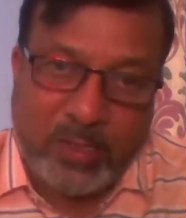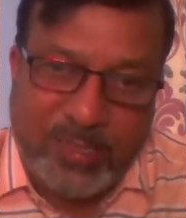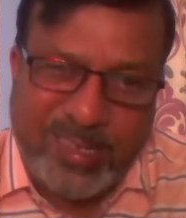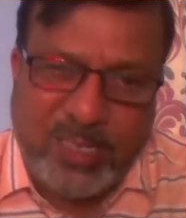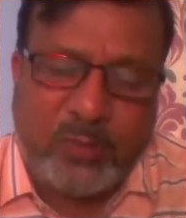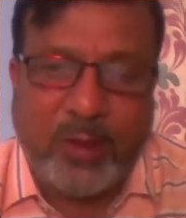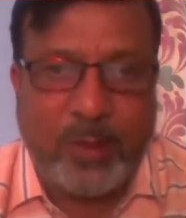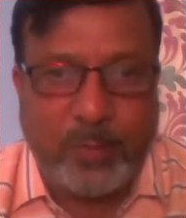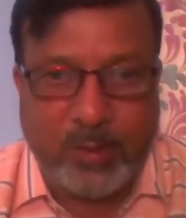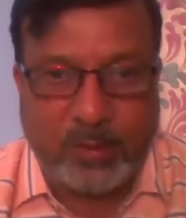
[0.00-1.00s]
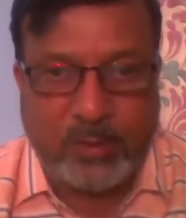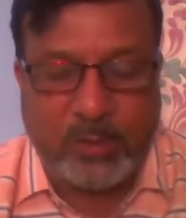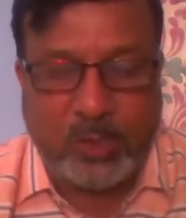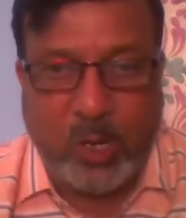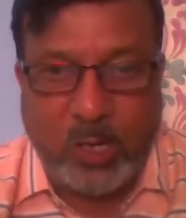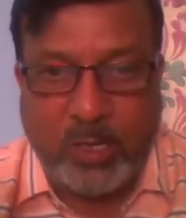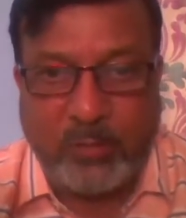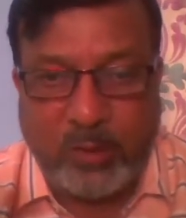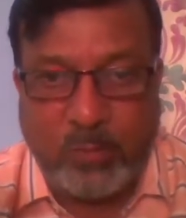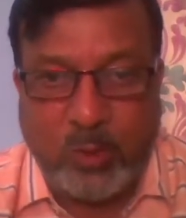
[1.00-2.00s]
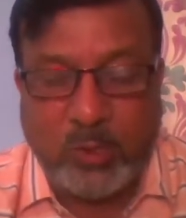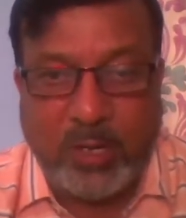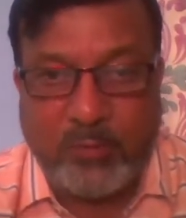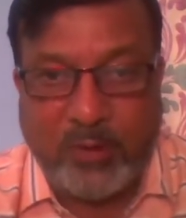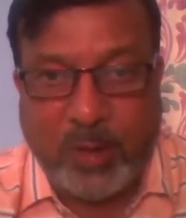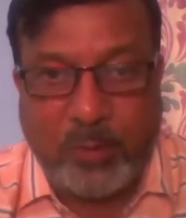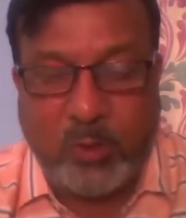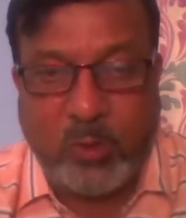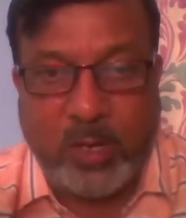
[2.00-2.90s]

Just 5 minutes, not even more than 5 minutes.